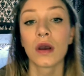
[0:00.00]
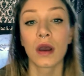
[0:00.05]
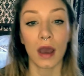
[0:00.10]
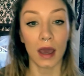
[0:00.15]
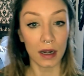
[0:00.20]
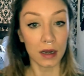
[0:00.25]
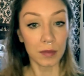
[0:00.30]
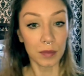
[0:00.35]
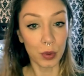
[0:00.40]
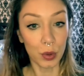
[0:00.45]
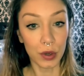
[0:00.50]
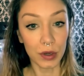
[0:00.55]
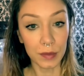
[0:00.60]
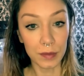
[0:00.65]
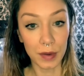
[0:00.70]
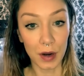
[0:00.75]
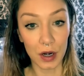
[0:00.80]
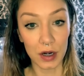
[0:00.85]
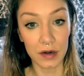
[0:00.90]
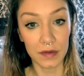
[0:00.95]
An
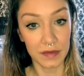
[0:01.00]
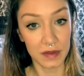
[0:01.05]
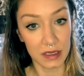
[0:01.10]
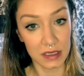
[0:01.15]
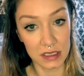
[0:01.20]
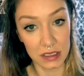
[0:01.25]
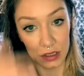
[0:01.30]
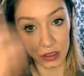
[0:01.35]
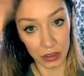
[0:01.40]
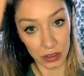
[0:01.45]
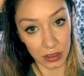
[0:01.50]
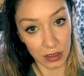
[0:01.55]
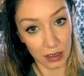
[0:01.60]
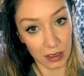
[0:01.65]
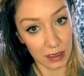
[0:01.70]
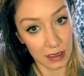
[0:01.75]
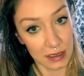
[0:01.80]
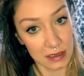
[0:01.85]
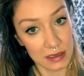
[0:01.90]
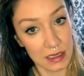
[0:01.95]
important part of this look
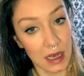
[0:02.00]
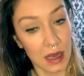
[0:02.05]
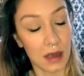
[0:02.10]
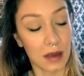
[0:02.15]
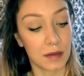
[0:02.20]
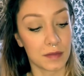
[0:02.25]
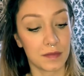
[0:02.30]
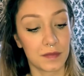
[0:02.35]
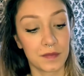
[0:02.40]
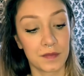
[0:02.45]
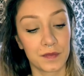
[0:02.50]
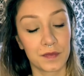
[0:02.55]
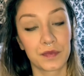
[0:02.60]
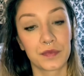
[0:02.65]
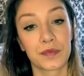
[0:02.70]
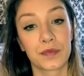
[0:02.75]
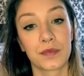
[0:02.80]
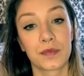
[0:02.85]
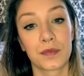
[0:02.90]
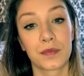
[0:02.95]
is
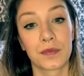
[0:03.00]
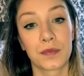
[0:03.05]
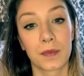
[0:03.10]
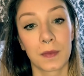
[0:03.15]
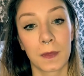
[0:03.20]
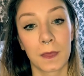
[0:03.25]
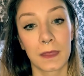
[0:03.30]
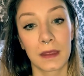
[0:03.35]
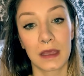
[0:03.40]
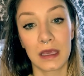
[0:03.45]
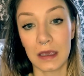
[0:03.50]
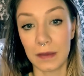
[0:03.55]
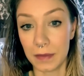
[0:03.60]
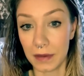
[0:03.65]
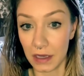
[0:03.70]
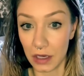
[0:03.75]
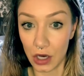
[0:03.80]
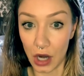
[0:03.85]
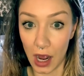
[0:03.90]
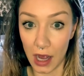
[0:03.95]
keeping
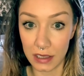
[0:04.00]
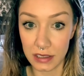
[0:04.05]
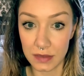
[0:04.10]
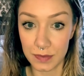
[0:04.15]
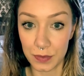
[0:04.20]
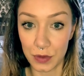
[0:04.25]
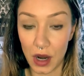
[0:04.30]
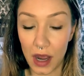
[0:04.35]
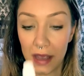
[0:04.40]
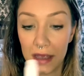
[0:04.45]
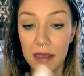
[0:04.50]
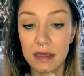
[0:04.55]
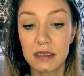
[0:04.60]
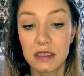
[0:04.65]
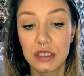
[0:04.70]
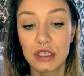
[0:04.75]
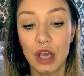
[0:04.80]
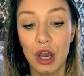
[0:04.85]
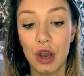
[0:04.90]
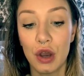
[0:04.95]
your eyes bright.
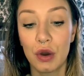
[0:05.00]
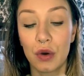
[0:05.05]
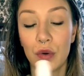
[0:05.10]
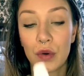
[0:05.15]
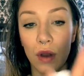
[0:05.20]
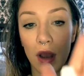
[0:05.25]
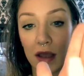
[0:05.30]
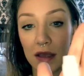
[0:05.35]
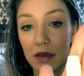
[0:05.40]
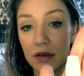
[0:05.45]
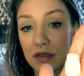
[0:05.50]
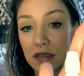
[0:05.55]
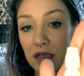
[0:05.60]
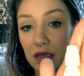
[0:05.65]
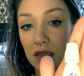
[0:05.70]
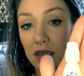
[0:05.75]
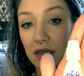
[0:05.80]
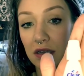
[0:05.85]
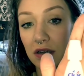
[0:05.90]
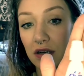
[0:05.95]
So I use the
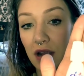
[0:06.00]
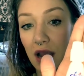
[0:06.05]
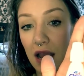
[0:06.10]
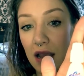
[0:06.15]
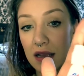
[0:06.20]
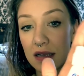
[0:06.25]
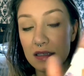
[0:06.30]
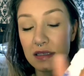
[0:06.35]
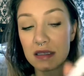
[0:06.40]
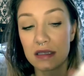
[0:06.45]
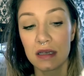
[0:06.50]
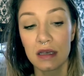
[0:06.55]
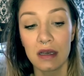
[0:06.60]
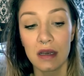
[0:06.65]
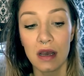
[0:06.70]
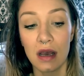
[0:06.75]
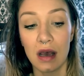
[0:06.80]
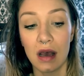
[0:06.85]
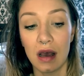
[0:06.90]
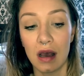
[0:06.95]
Clear Eyes
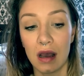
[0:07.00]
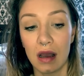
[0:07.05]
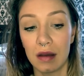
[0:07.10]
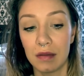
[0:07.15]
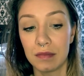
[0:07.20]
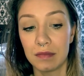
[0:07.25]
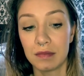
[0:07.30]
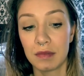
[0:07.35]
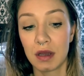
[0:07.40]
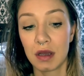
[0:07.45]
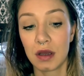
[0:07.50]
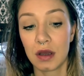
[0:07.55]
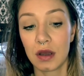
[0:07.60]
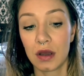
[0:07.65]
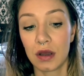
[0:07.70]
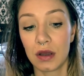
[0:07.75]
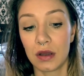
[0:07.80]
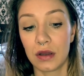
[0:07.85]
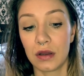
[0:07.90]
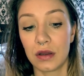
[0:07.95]

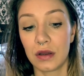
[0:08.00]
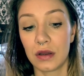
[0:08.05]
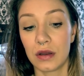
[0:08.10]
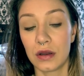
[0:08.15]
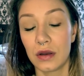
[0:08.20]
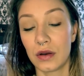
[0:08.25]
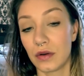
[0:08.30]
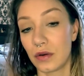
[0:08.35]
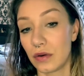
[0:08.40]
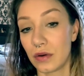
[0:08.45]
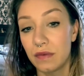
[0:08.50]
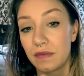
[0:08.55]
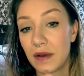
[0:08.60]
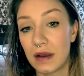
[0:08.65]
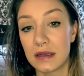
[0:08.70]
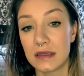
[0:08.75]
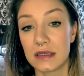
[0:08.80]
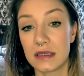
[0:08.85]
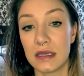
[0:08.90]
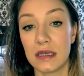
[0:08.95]
or
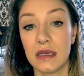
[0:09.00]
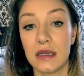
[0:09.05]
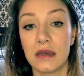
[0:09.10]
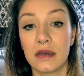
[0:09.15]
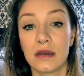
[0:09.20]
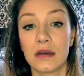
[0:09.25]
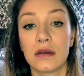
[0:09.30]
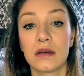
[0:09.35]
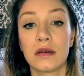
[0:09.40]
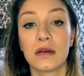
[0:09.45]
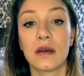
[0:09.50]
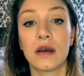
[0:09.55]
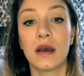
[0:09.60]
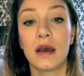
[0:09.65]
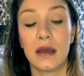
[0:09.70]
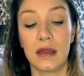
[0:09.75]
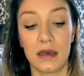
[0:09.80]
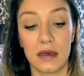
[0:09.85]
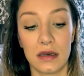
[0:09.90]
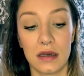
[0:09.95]
Visine,
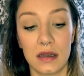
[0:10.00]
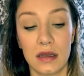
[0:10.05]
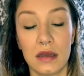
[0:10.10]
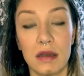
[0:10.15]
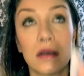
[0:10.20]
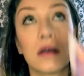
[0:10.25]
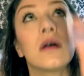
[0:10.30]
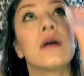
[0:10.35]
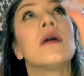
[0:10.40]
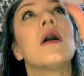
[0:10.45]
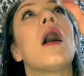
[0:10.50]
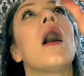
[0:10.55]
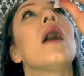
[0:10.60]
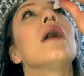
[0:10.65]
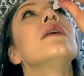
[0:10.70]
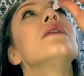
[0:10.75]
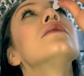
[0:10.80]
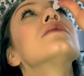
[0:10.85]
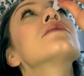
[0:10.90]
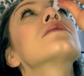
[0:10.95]
and I
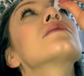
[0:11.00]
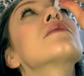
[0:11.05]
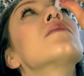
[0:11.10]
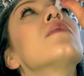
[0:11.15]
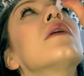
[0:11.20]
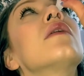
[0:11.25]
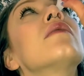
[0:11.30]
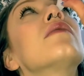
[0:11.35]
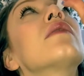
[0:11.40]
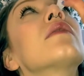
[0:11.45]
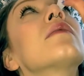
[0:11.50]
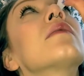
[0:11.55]
use the one for